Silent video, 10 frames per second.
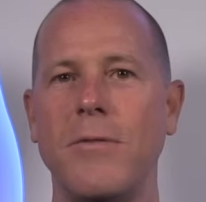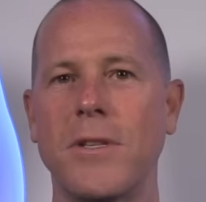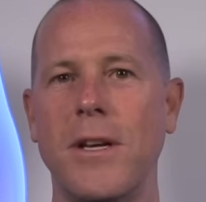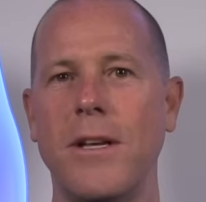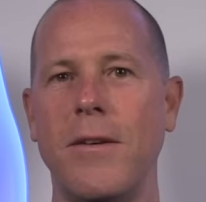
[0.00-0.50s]
it was
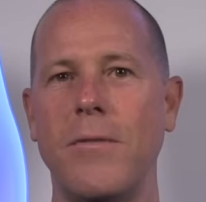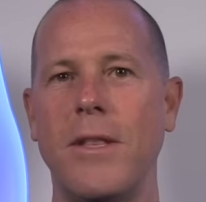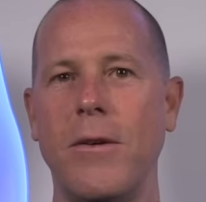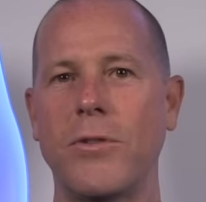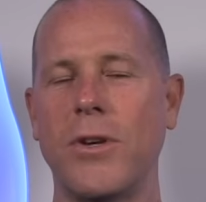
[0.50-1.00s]
gonna.
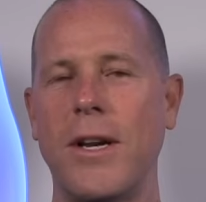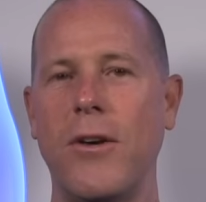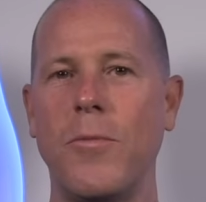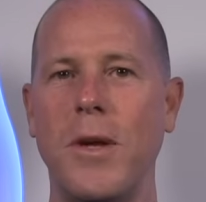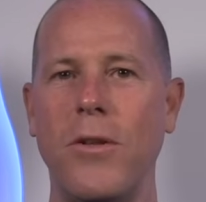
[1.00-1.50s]
It, they were trying to
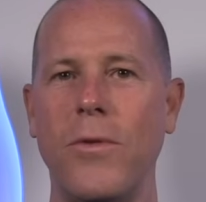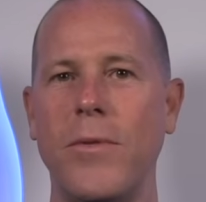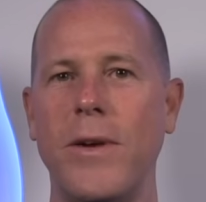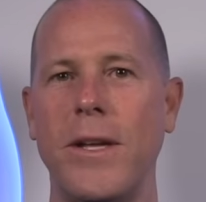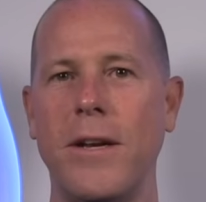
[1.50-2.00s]
help Hillary
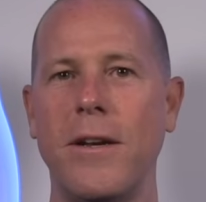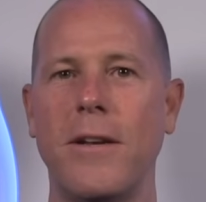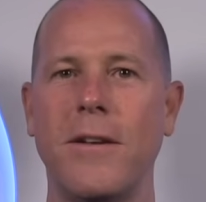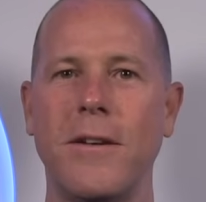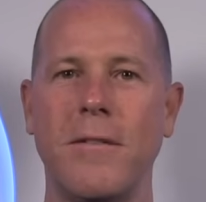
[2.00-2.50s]
win.
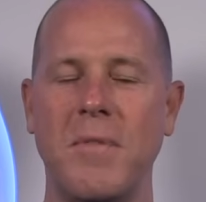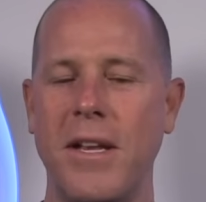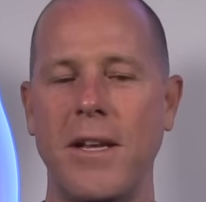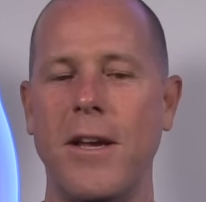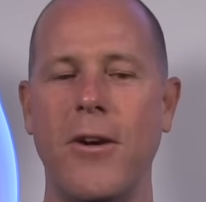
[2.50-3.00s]
They
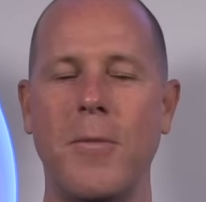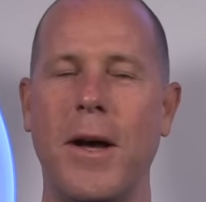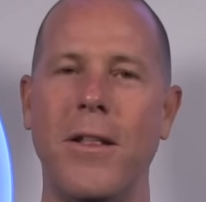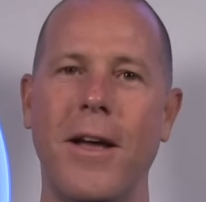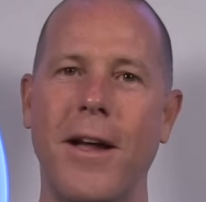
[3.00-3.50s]
didn't care
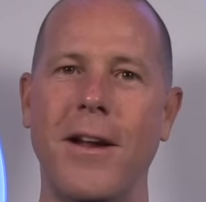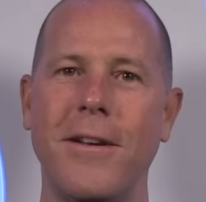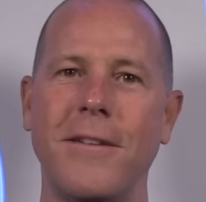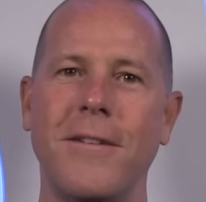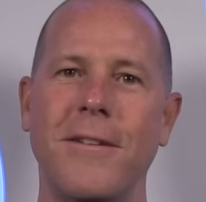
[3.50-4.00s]
about lying.
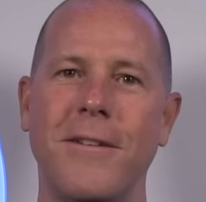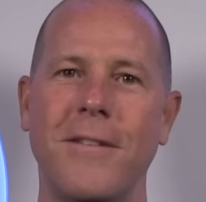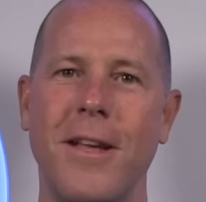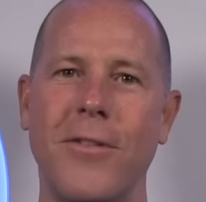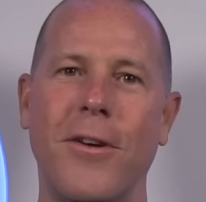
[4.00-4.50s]

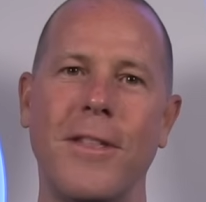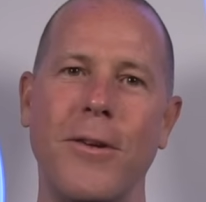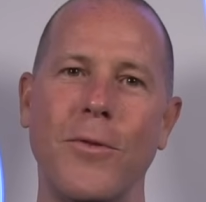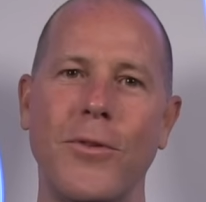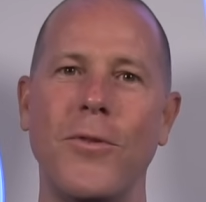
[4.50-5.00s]
They thought
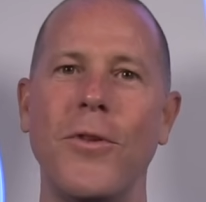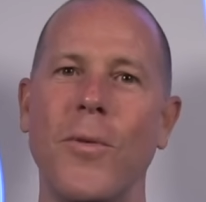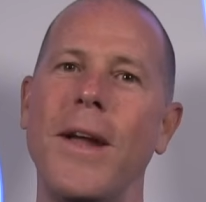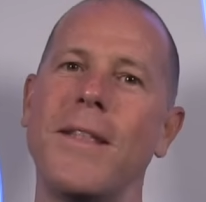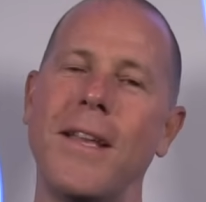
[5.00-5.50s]
they were doing the
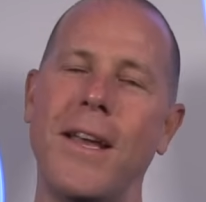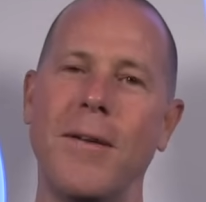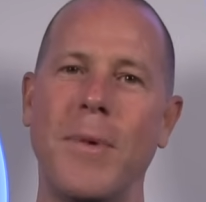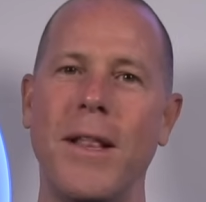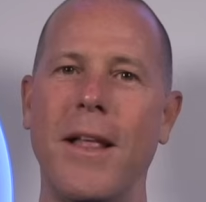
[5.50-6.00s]
right
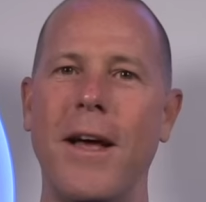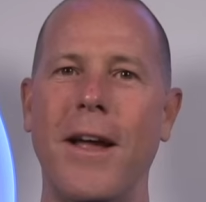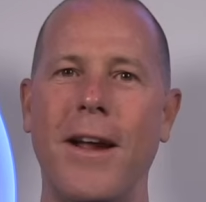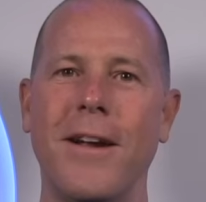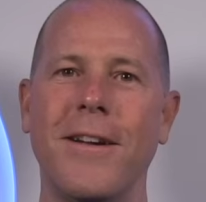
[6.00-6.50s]
thing by
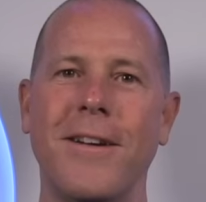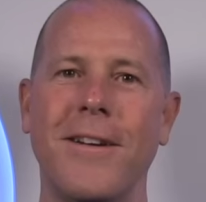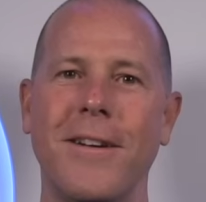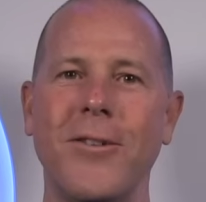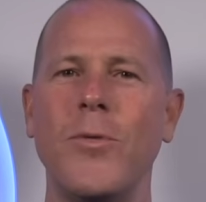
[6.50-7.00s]
lying,
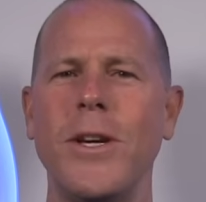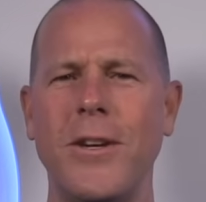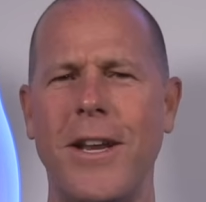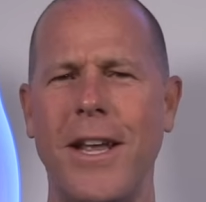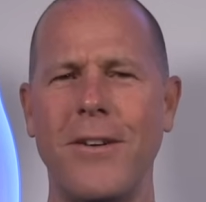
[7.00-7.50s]
because we
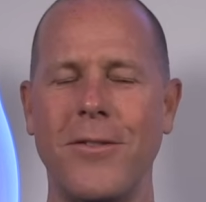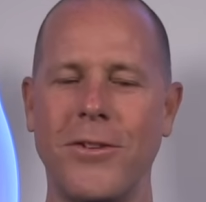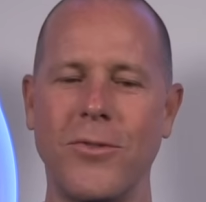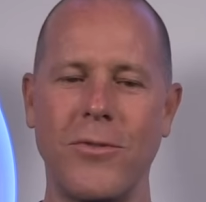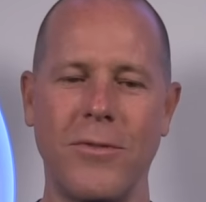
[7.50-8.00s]
couldn't handle the
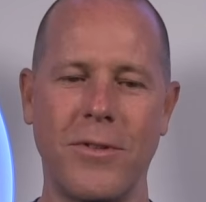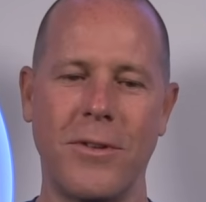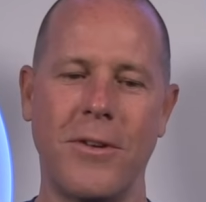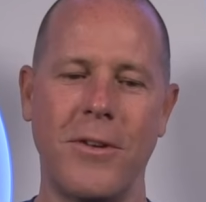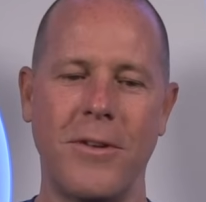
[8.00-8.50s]
truth.
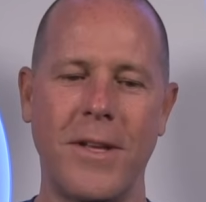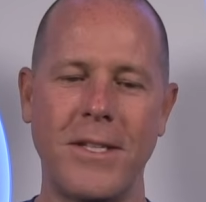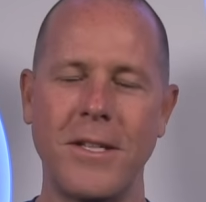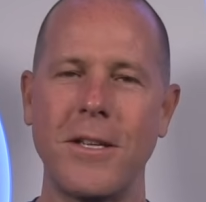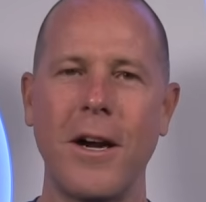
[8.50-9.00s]

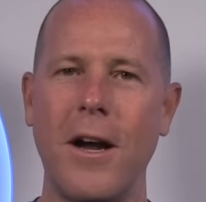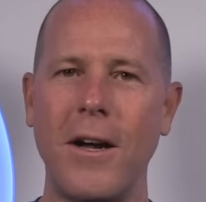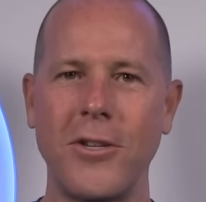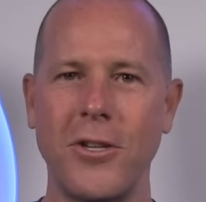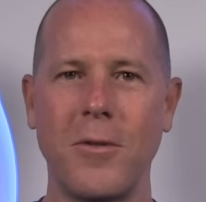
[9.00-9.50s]
That's just
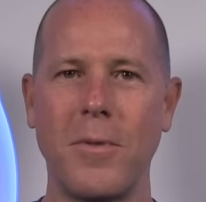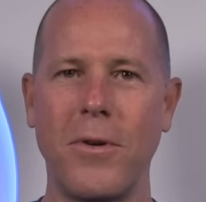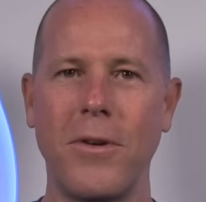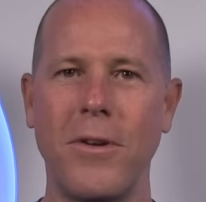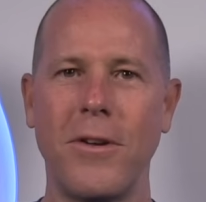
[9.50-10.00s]
unconscionable.